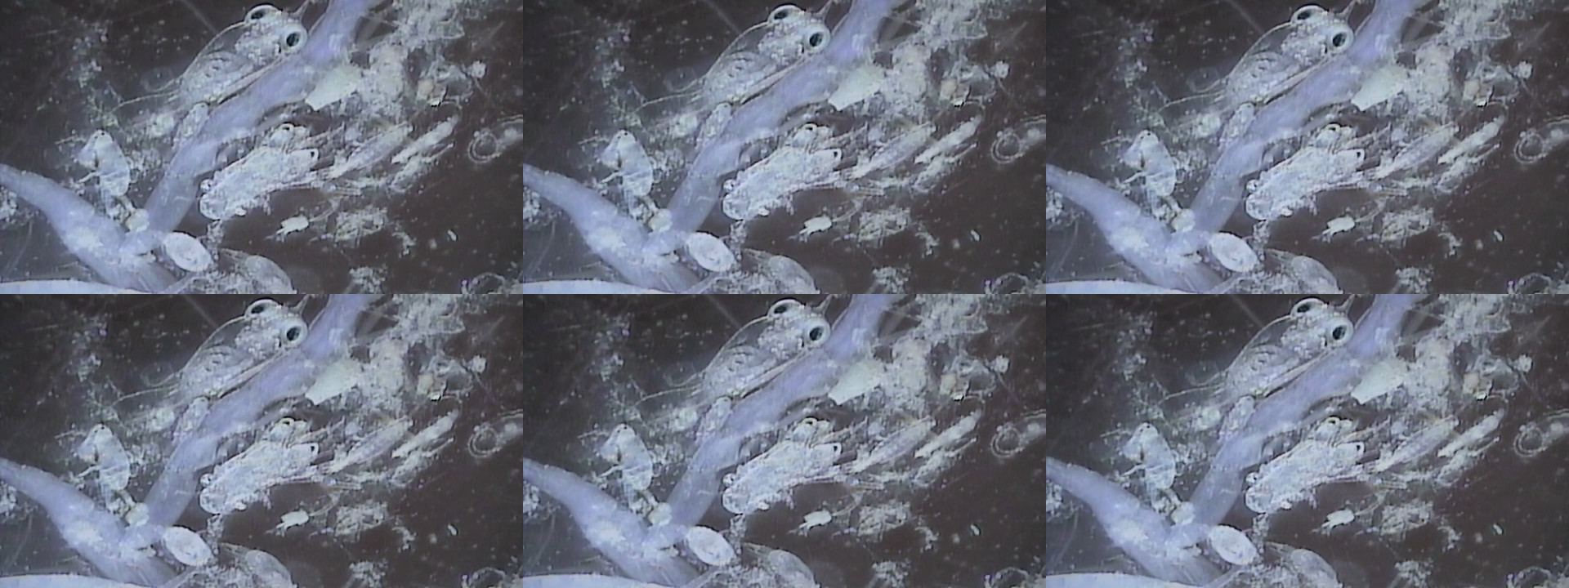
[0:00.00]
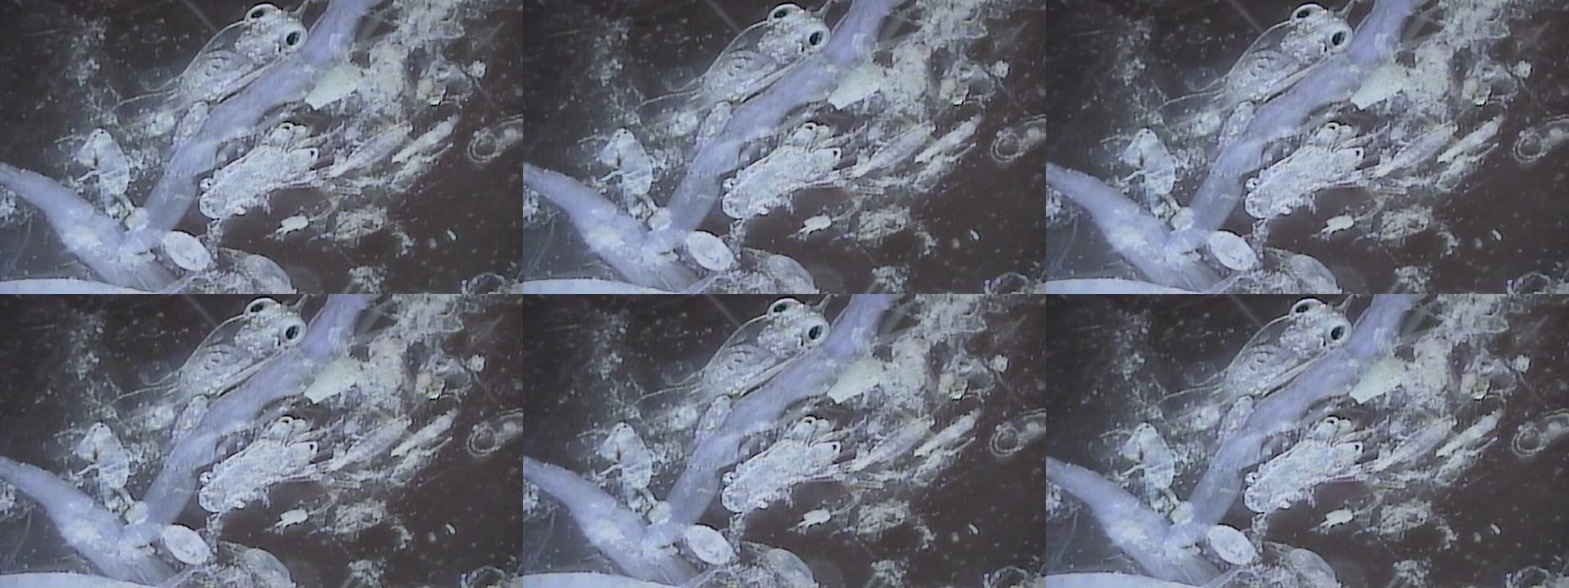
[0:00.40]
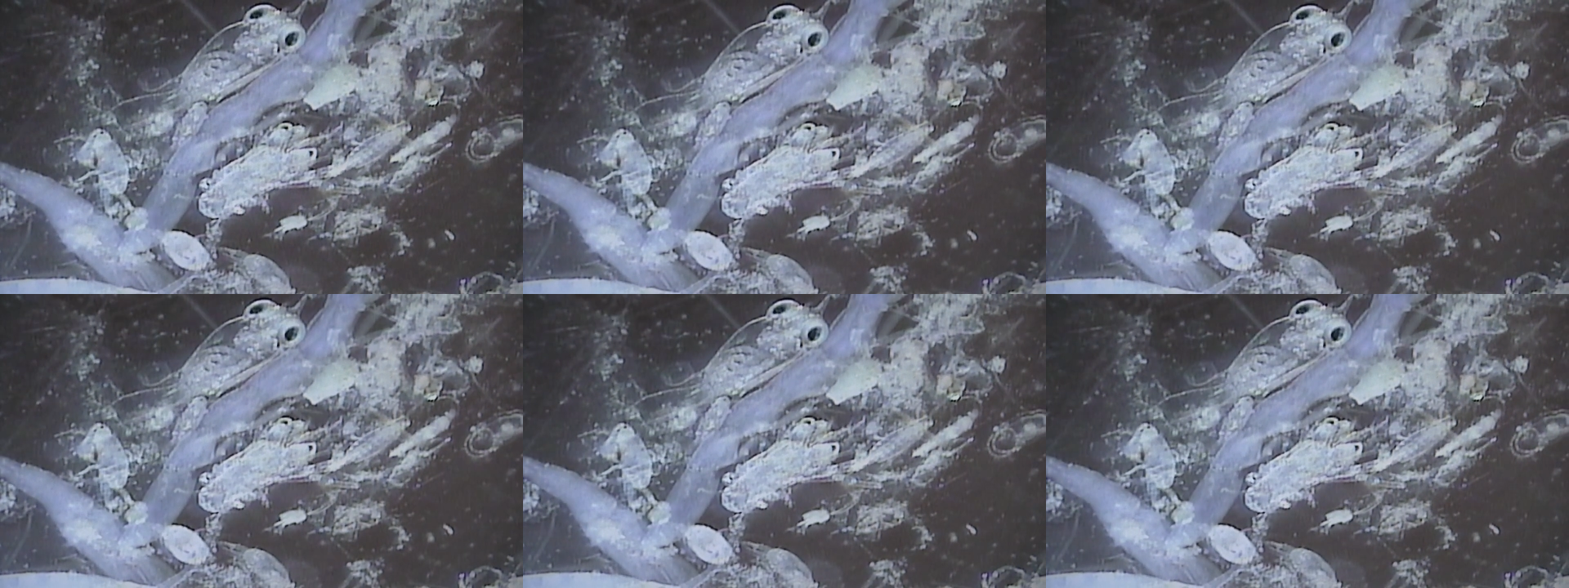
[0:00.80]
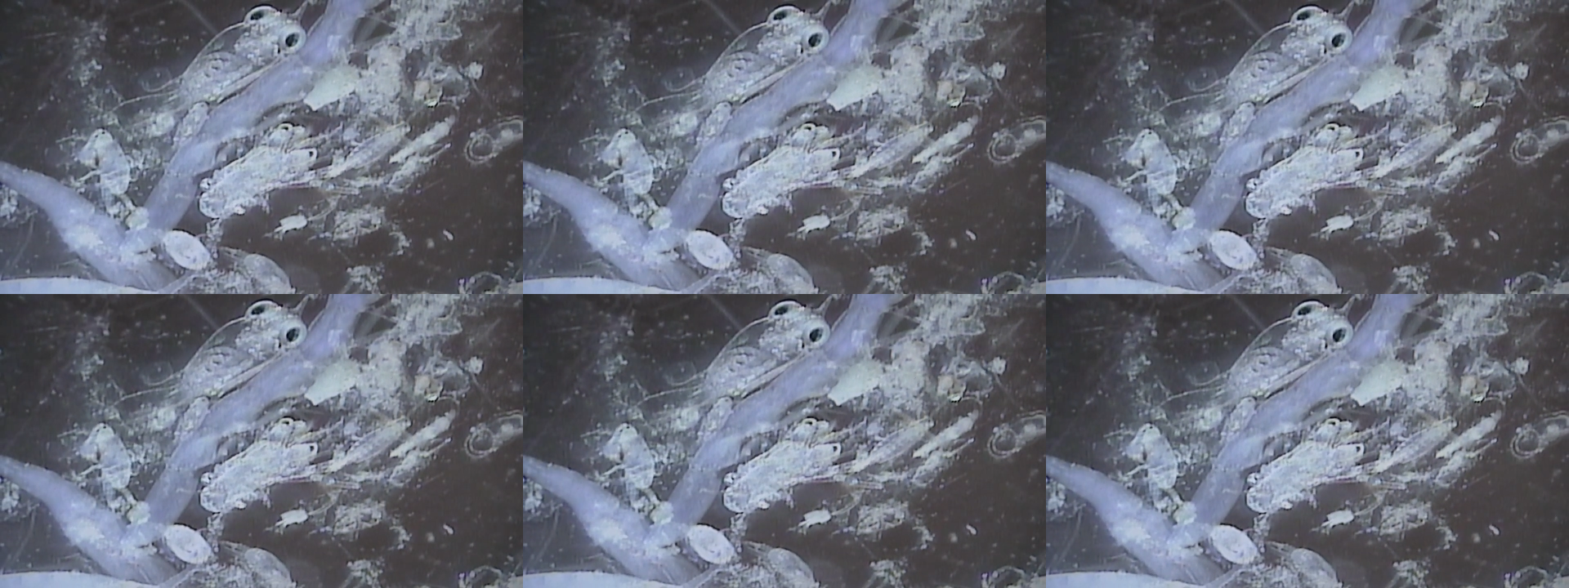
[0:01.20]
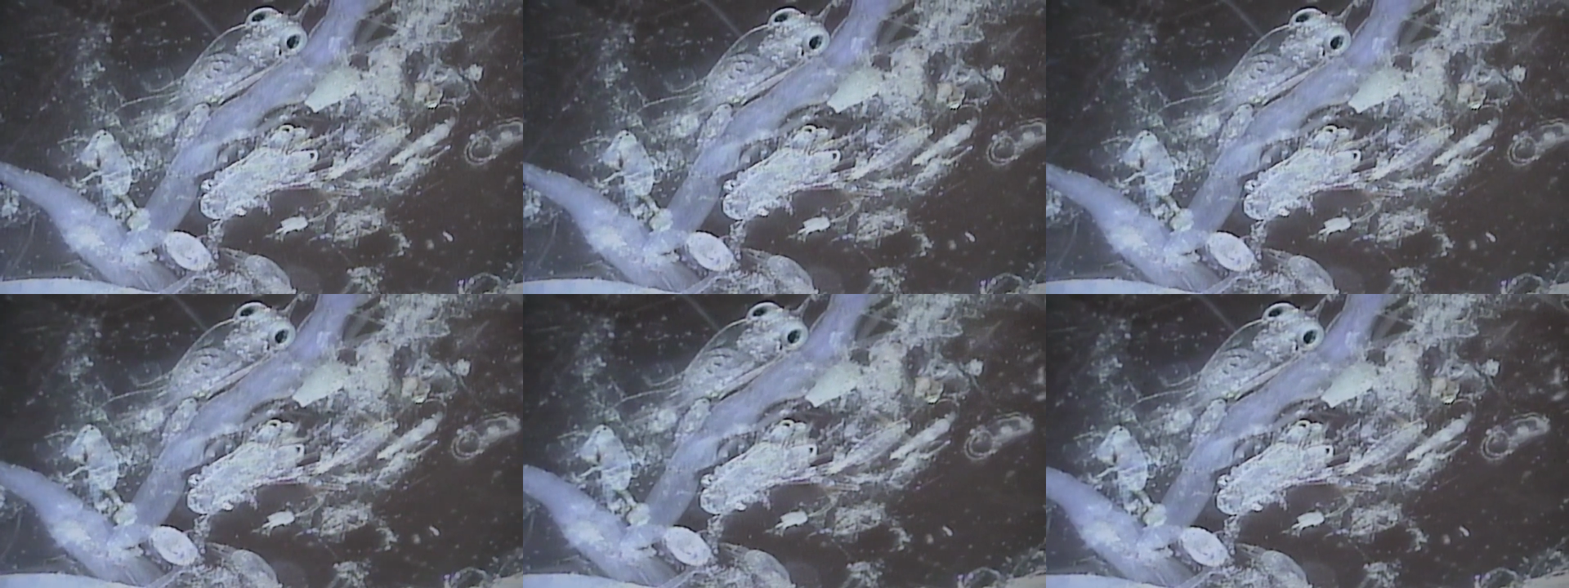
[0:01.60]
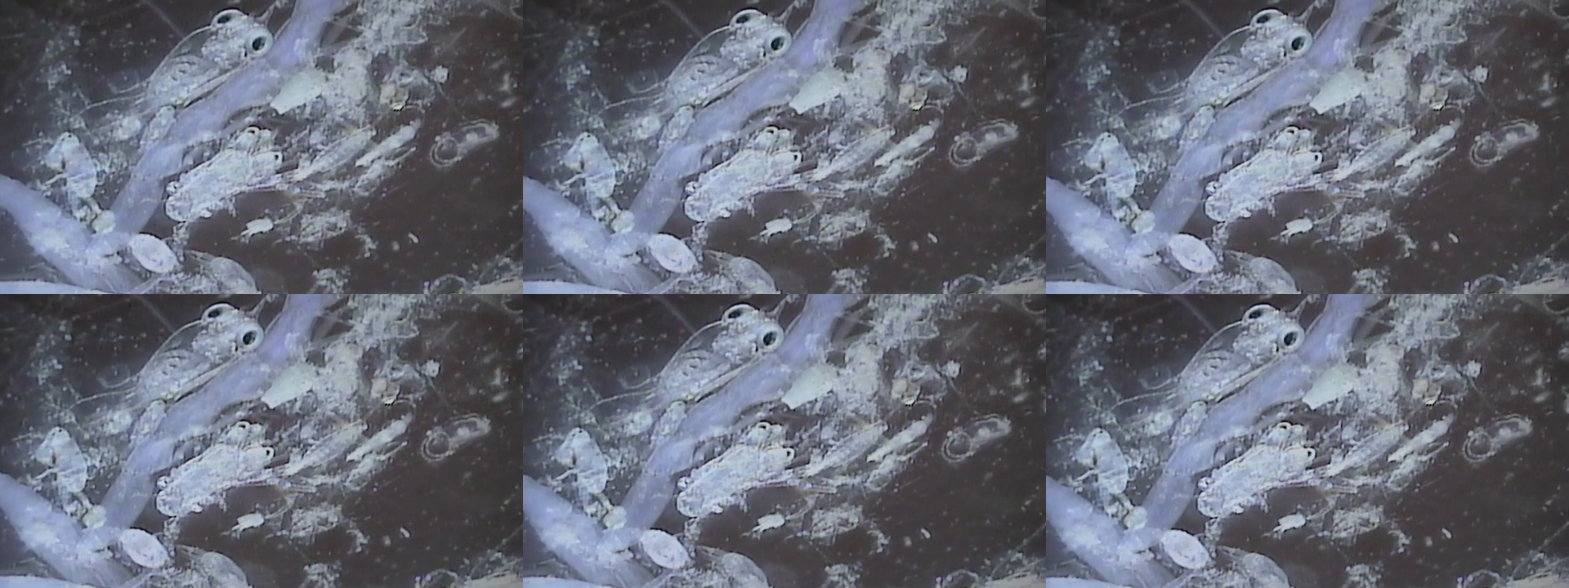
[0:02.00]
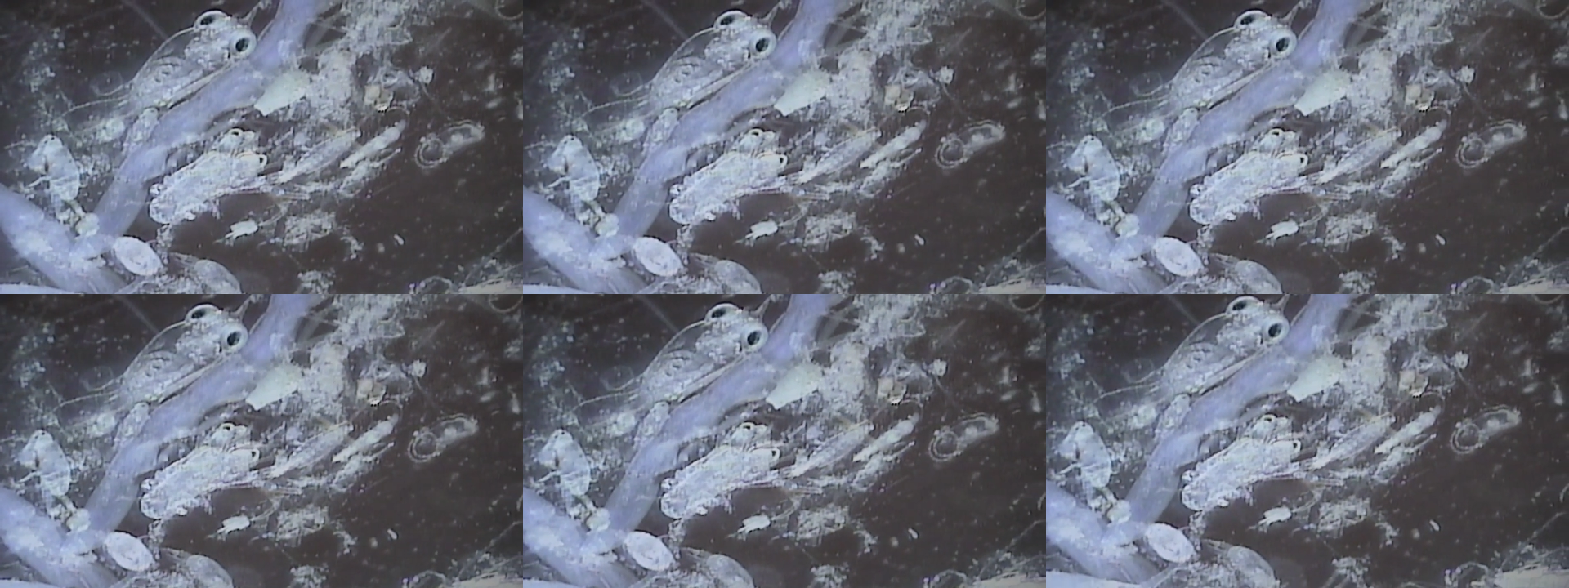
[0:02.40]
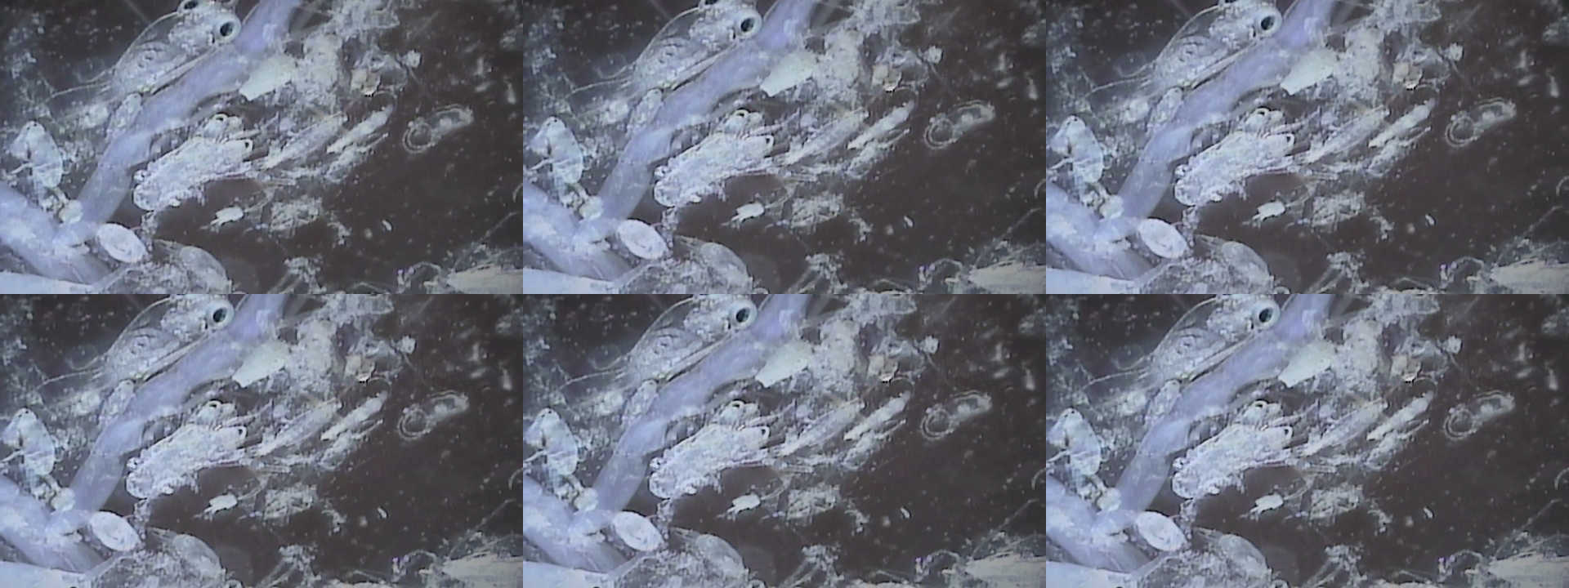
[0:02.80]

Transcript: (no speaker visible)